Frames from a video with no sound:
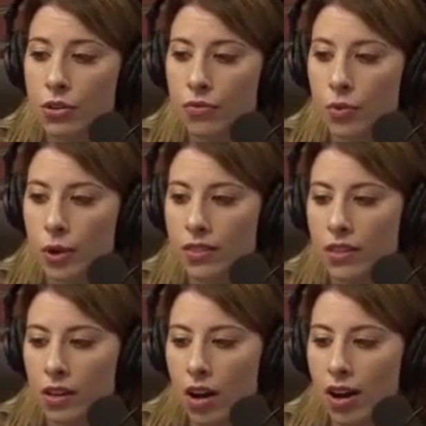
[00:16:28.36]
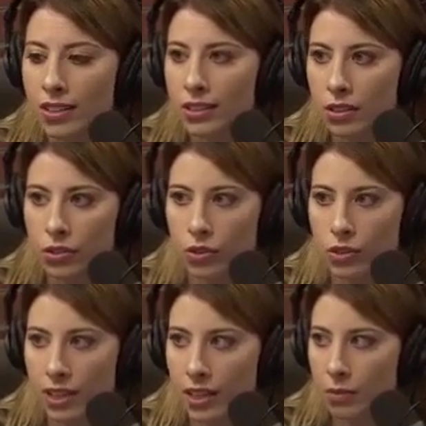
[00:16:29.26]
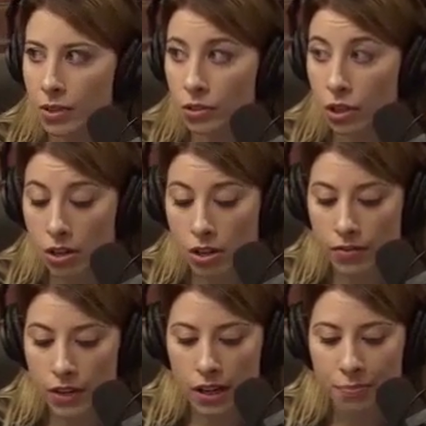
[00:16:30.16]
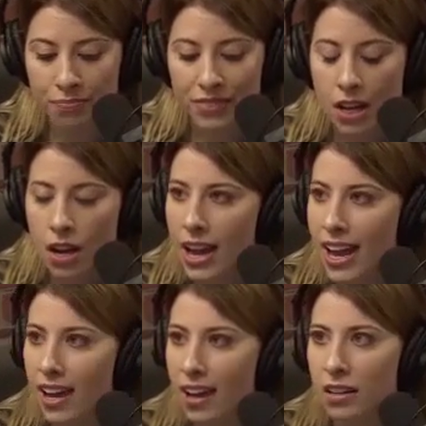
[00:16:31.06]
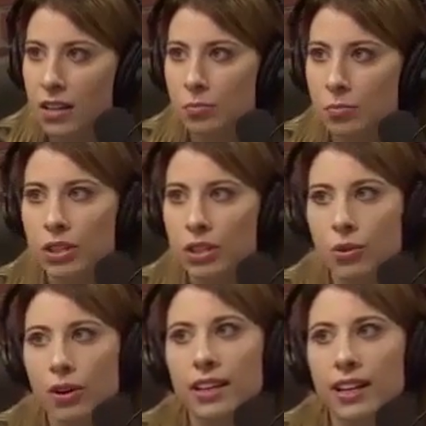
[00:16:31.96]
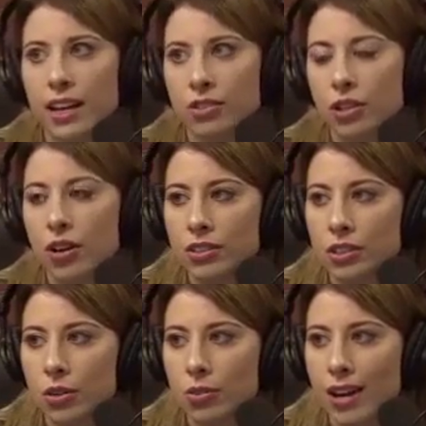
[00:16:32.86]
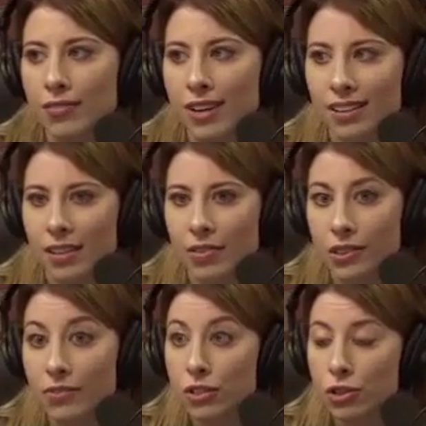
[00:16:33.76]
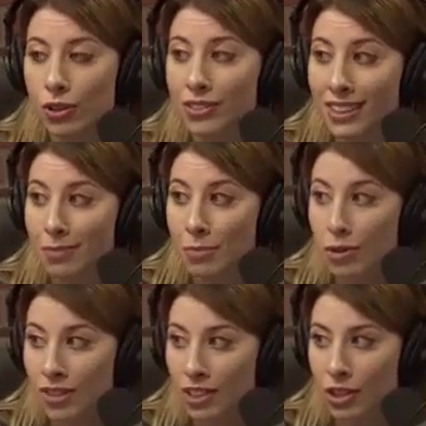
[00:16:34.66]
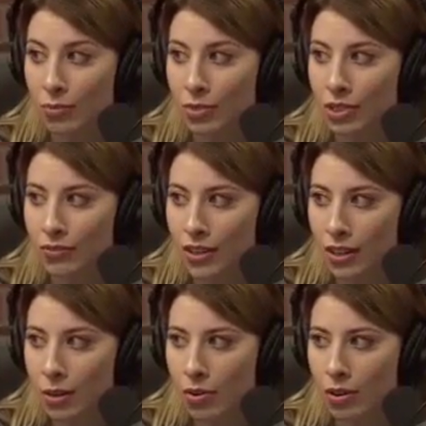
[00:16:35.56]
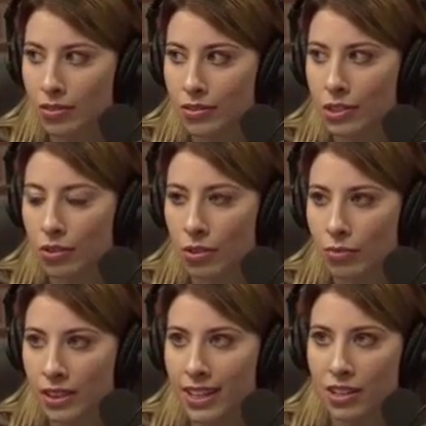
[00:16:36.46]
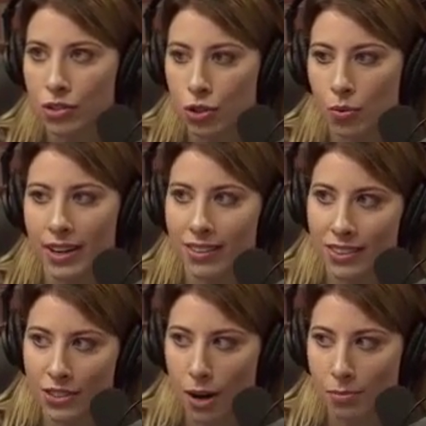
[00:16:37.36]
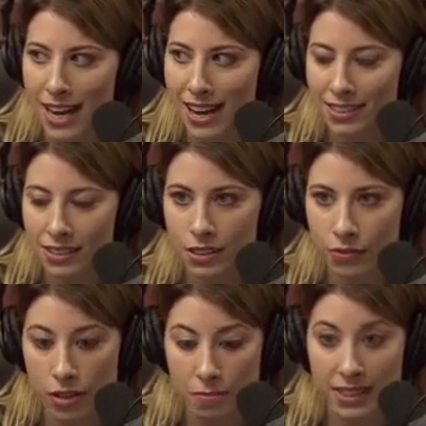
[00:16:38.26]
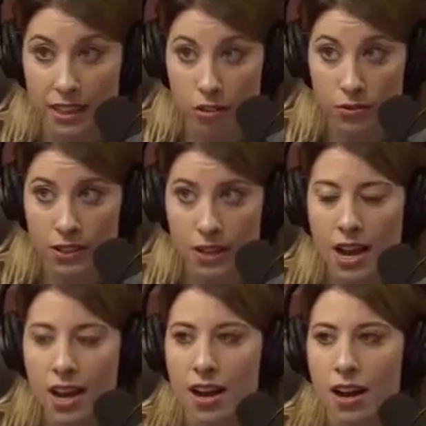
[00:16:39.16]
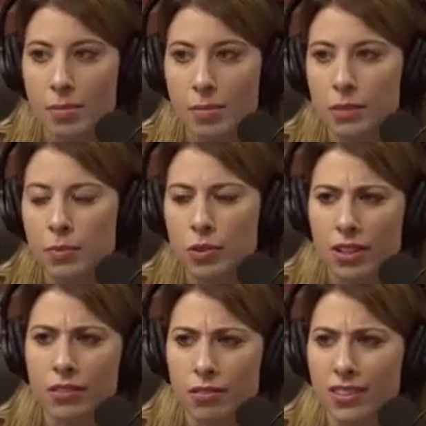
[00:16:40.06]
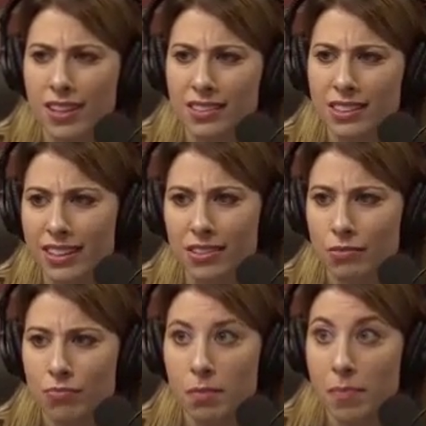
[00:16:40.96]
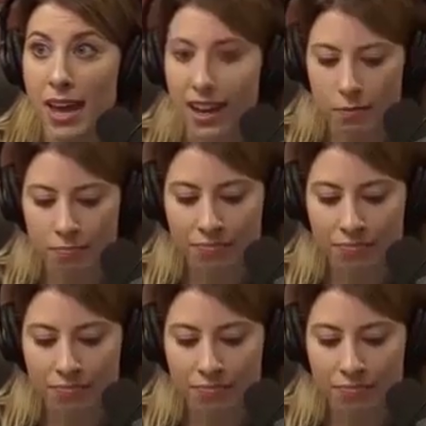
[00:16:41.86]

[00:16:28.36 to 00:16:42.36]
You avoid the costs associated with turnover. And employees who are engaged also have higher levels of intrinsic motivation, which is very important. So they're really enjoying the job for themselves um, as opposed to other things like the pay.